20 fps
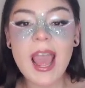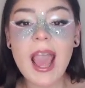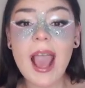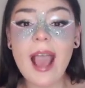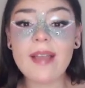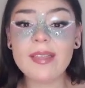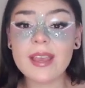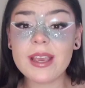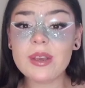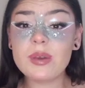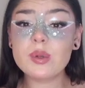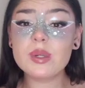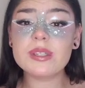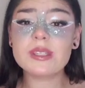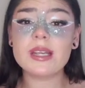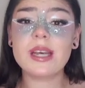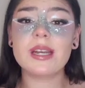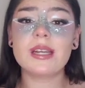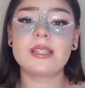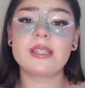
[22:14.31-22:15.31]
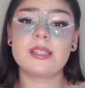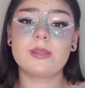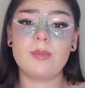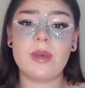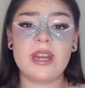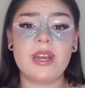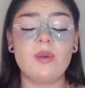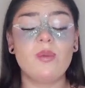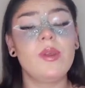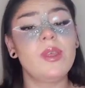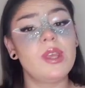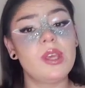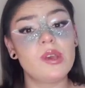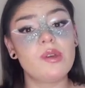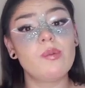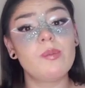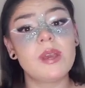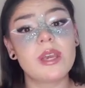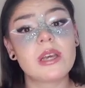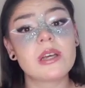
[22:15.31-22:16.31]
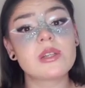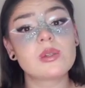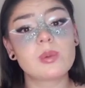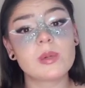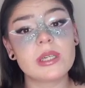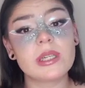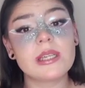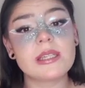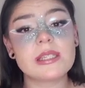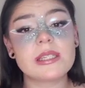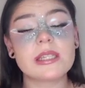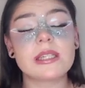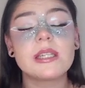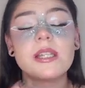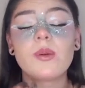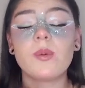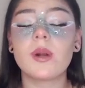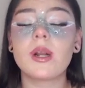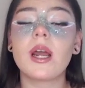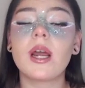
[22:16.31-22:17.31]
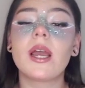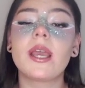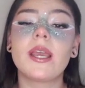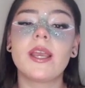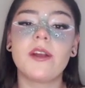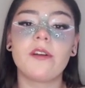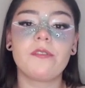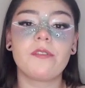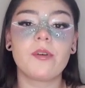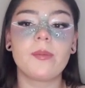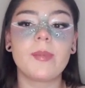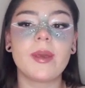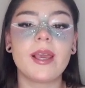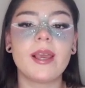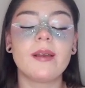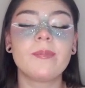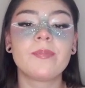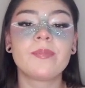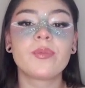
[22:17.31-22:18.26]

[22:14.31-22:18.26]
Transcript: and that you decided to spend it with you, because realistically, we're not here for me.